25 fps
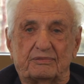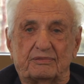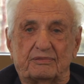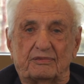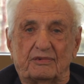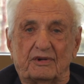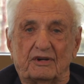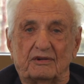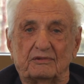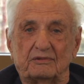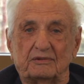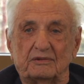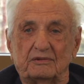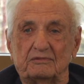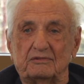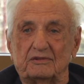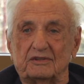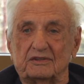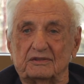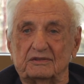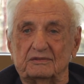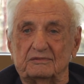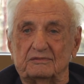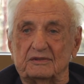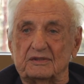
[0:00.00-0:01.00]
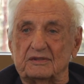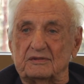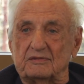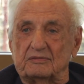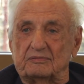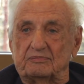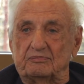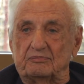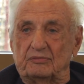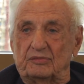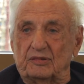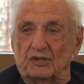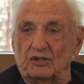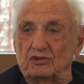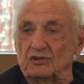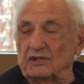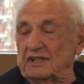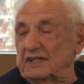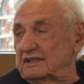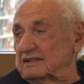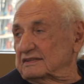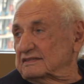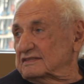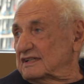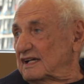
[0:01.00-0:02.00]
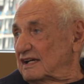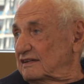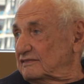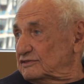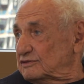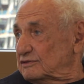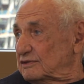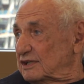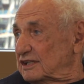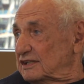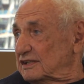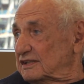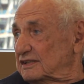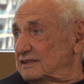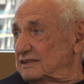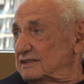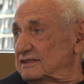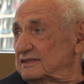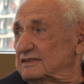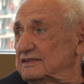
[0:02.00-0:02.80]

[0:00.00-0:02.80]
where we worked with Boeing software